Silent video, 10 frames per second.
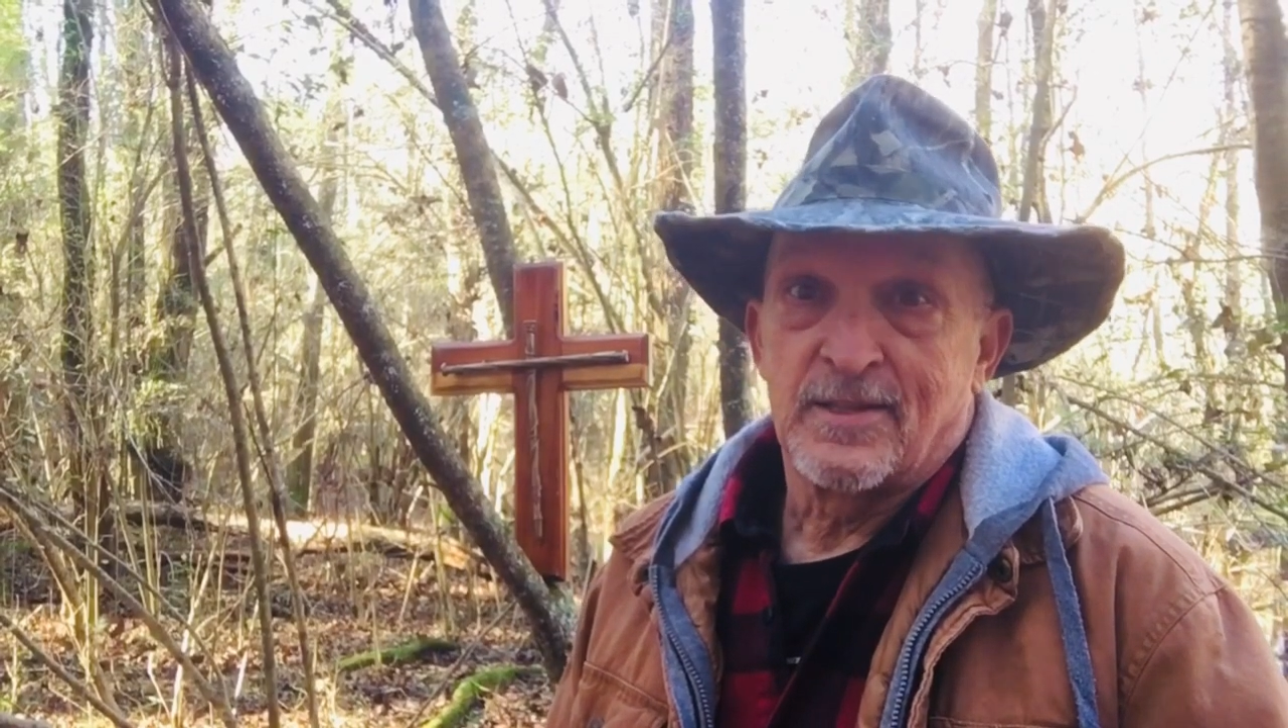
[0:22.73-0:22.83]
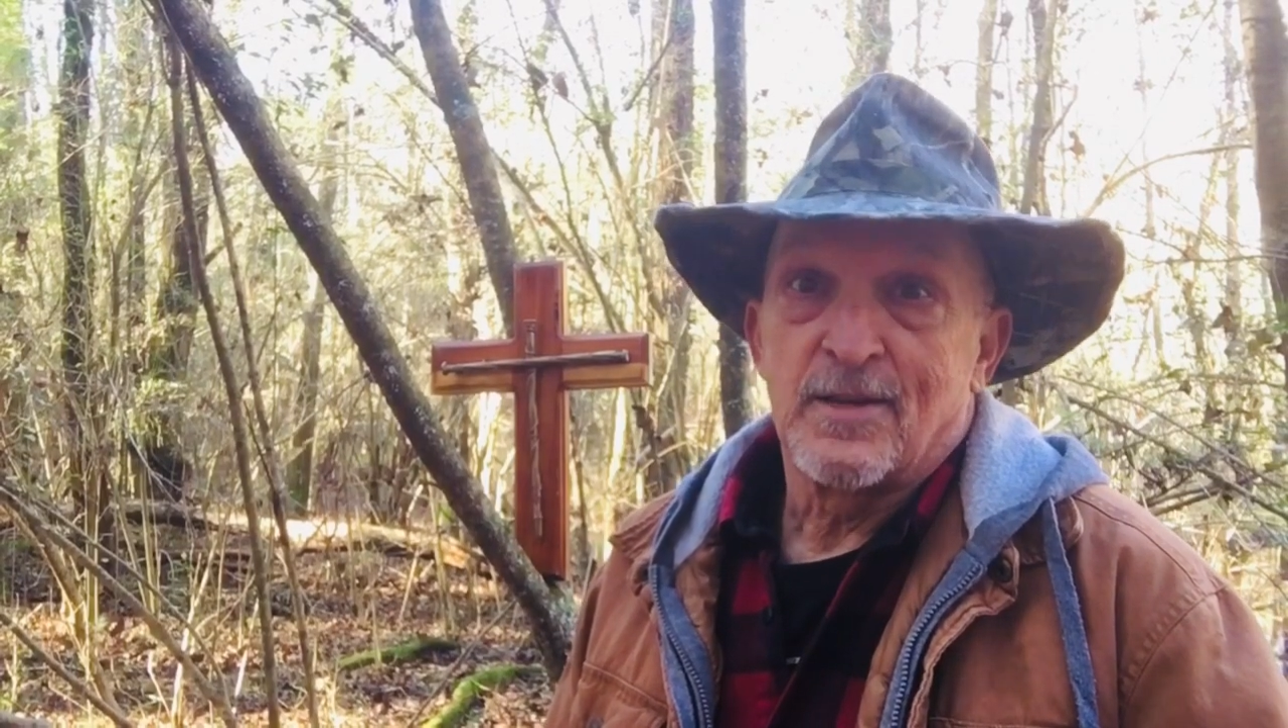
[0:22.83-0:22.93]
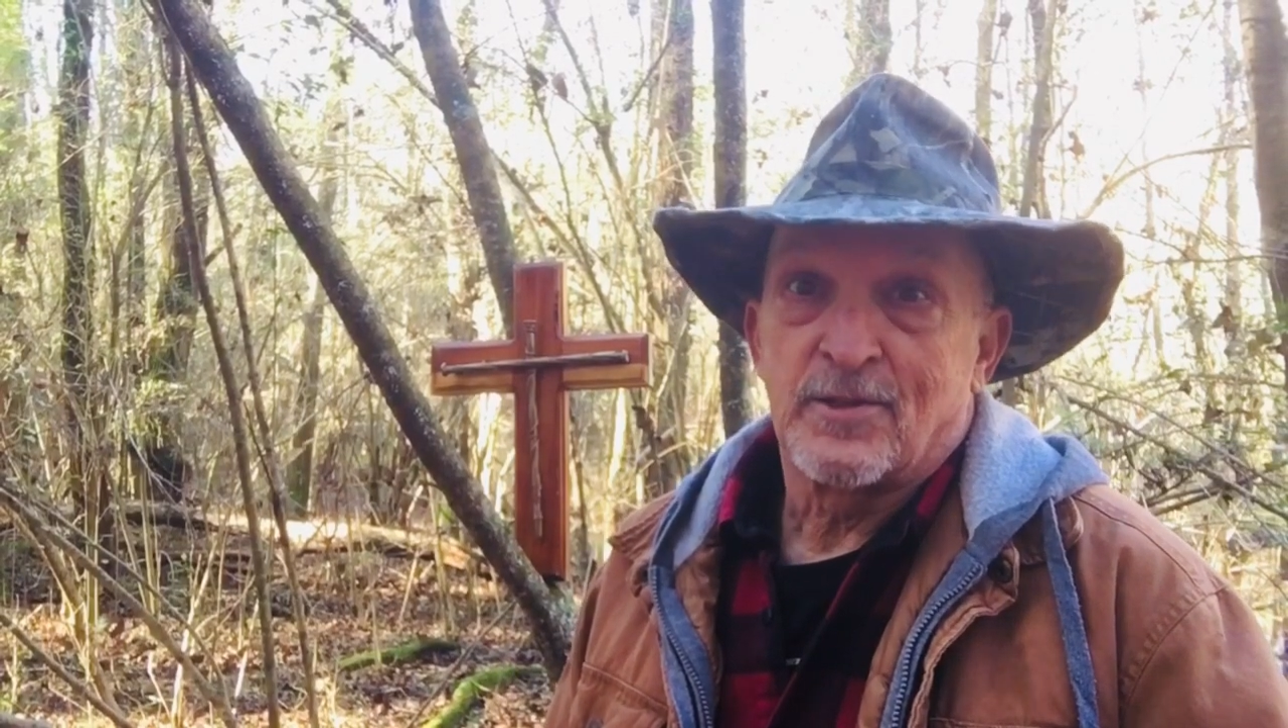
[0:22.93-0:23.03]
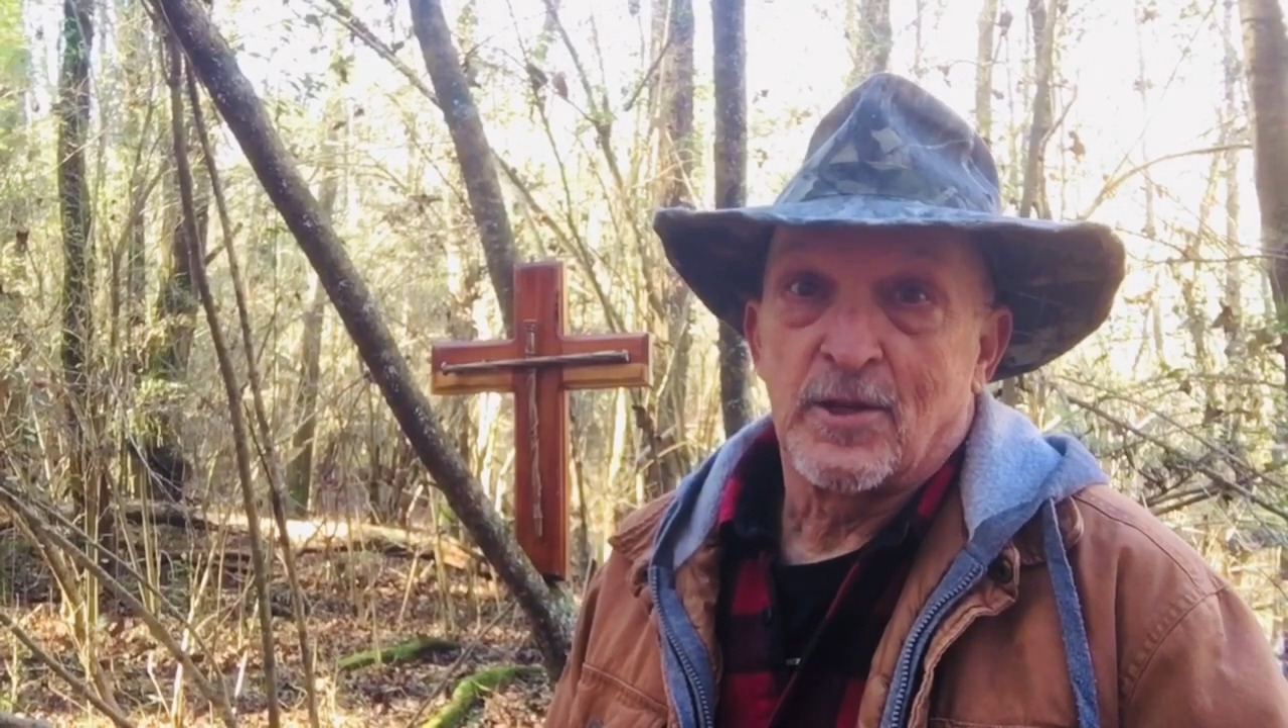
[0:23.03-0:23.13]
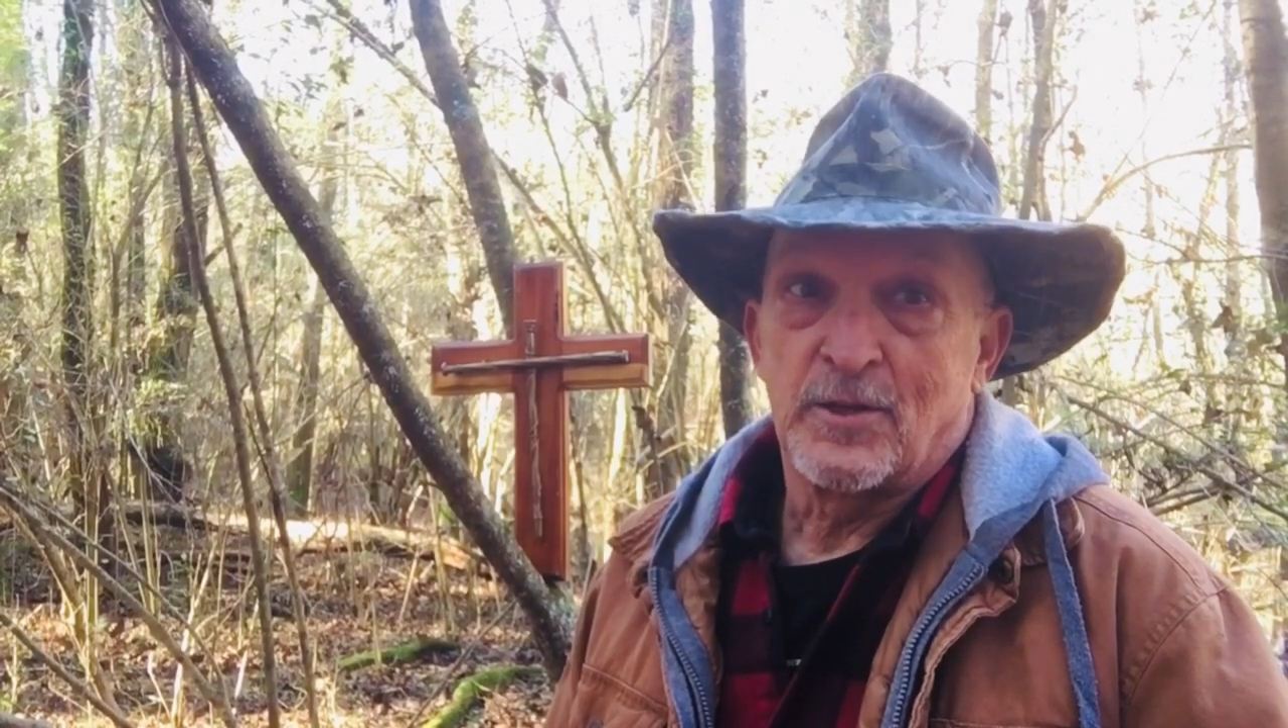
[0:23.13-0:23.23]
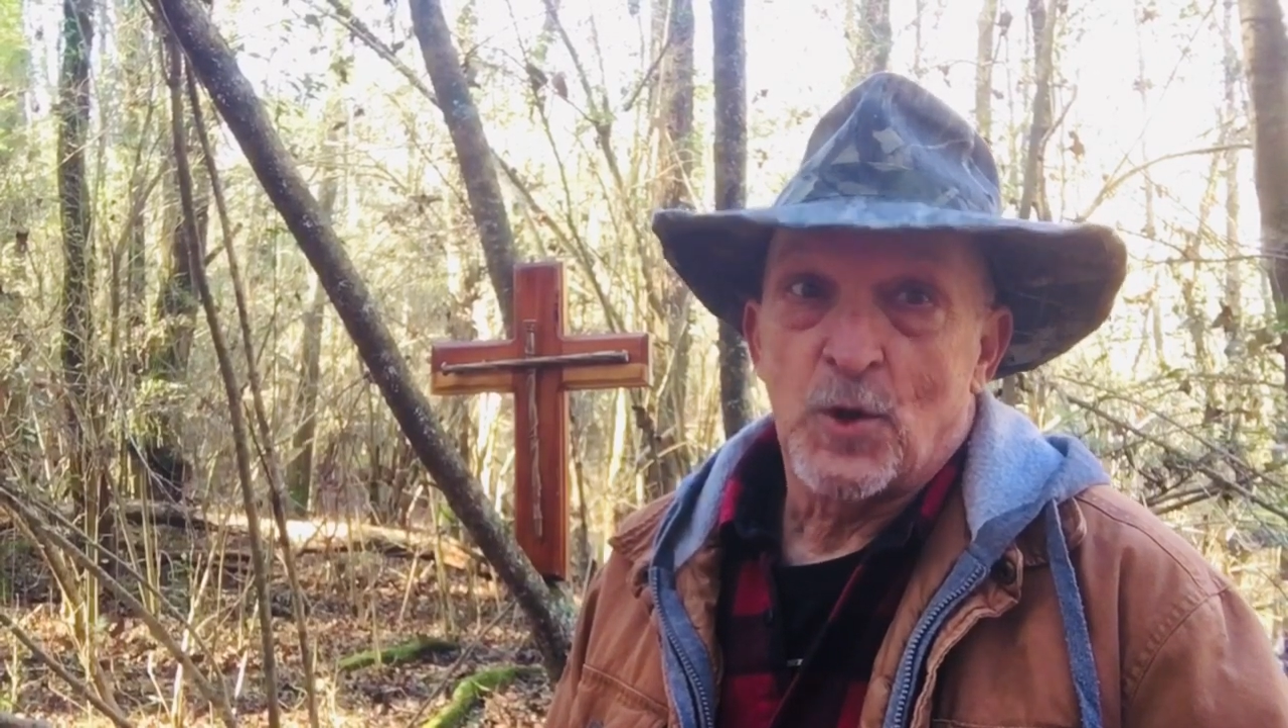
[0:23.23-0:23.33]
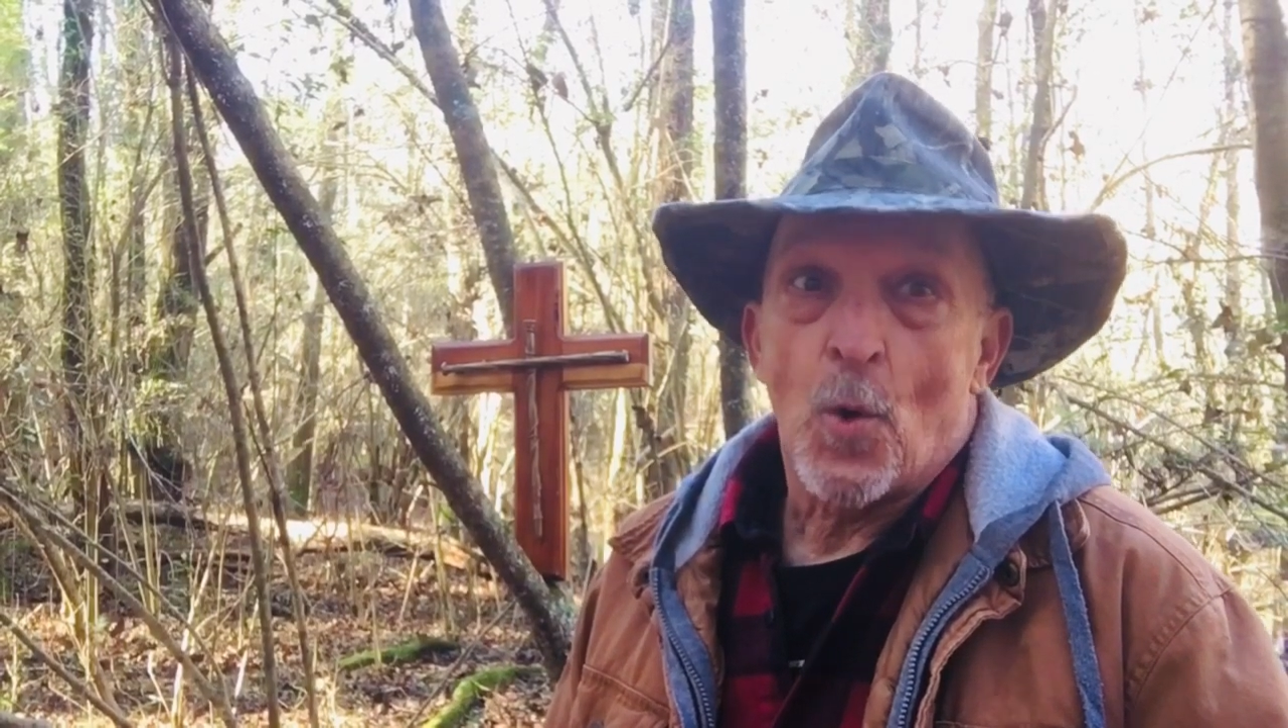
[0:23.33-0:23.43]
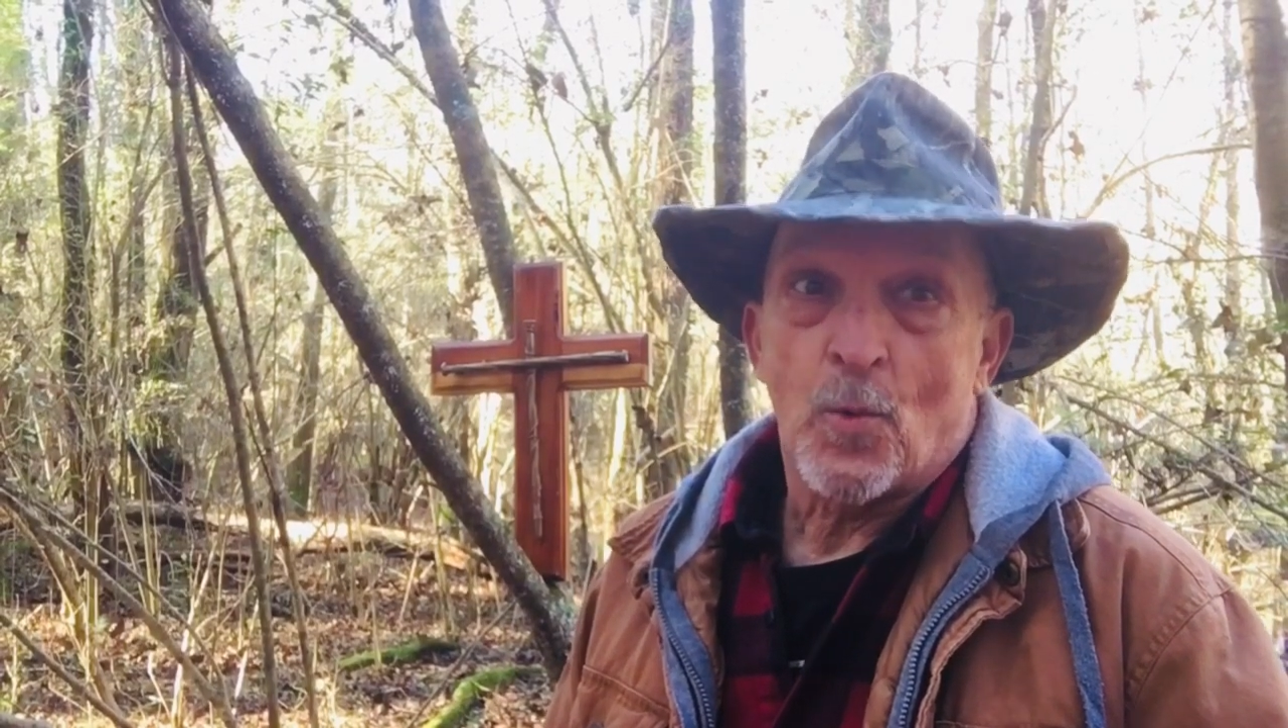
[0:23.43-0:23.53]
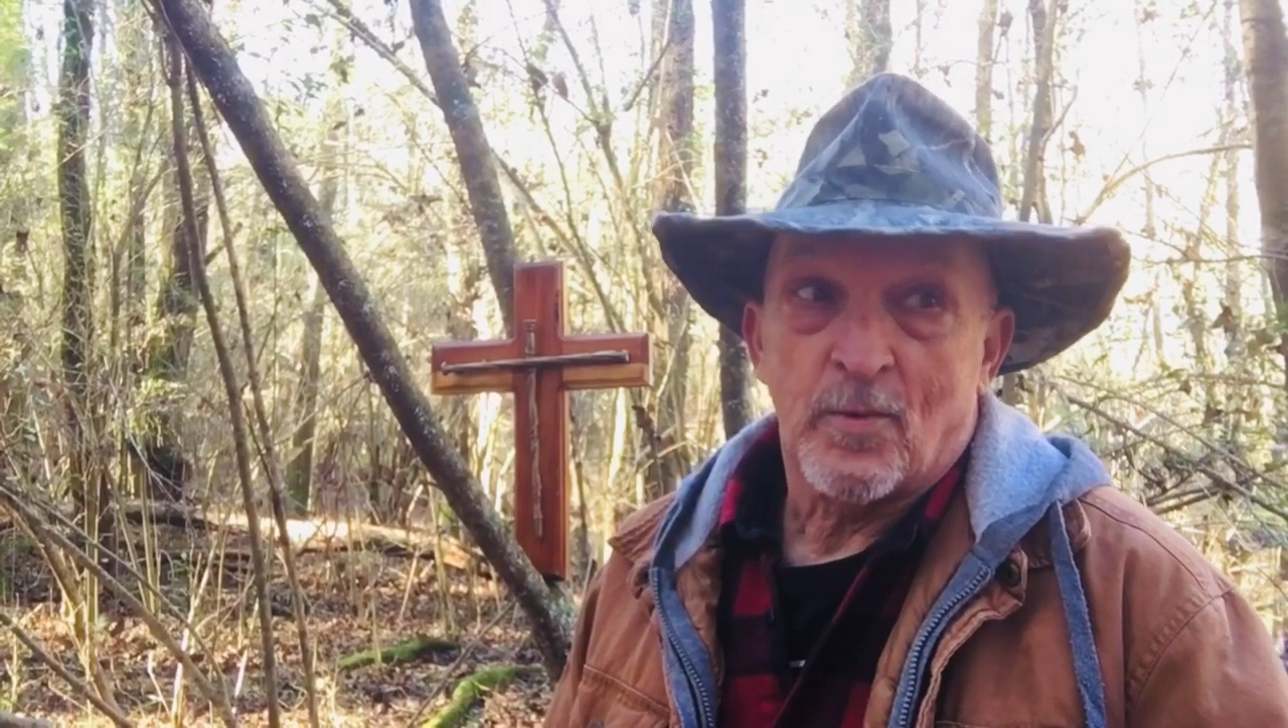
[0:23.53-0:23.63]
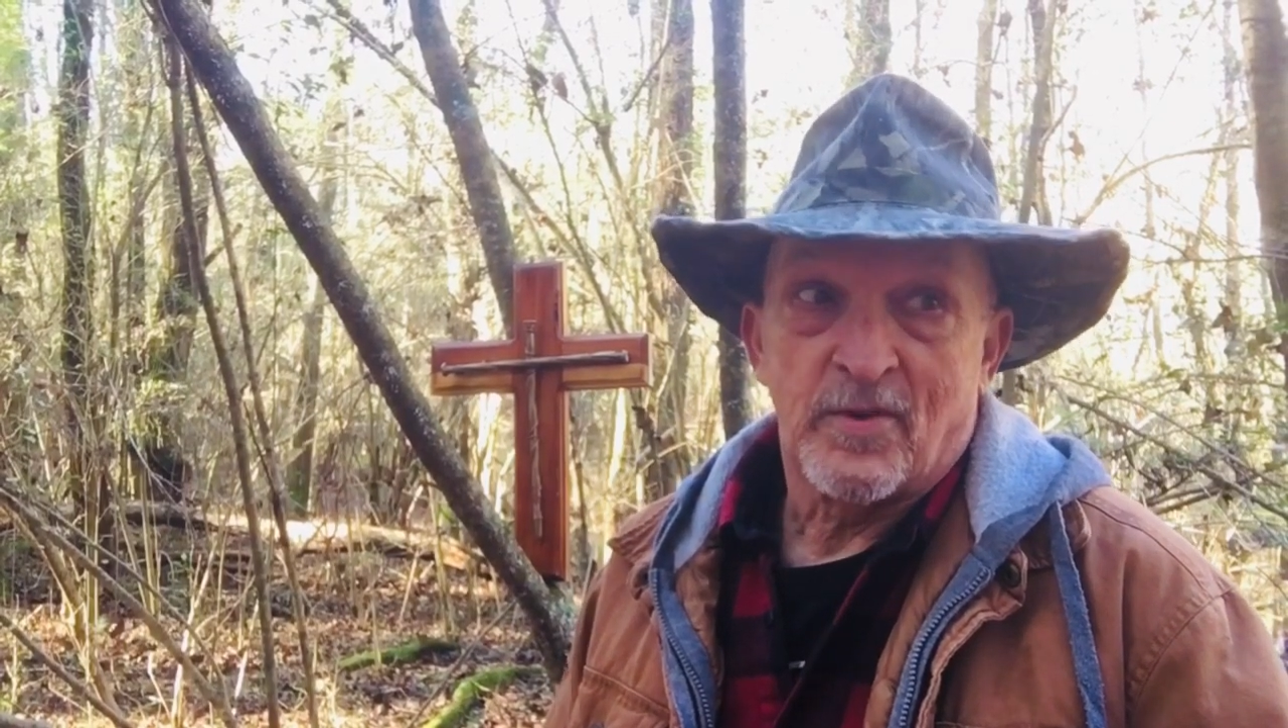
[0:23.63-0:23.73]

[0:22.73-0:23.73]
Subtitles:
just a joke